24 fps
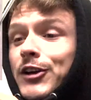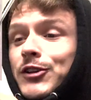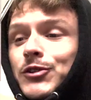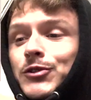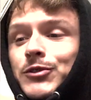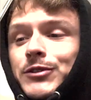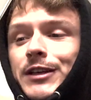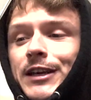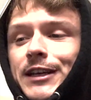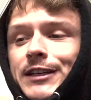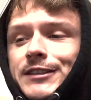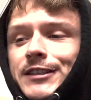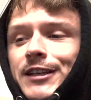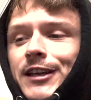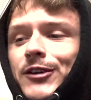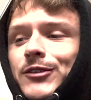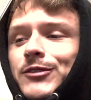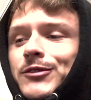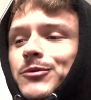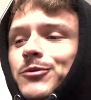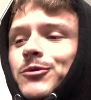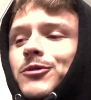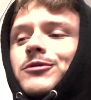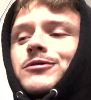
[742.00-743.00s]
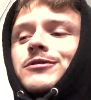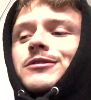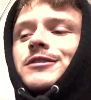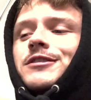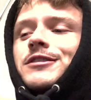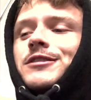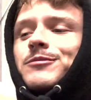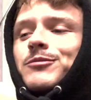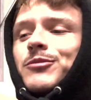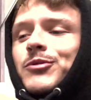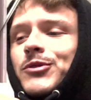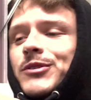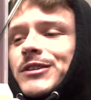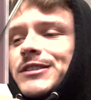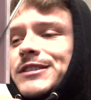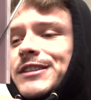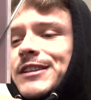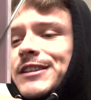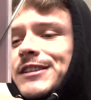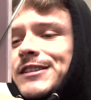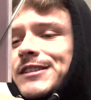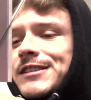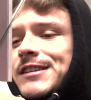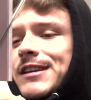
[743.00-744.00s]
me and how I can bring
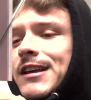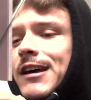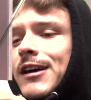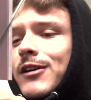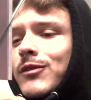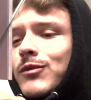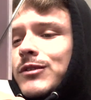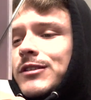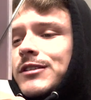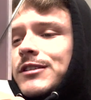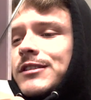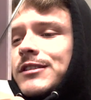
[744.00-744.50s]
myself to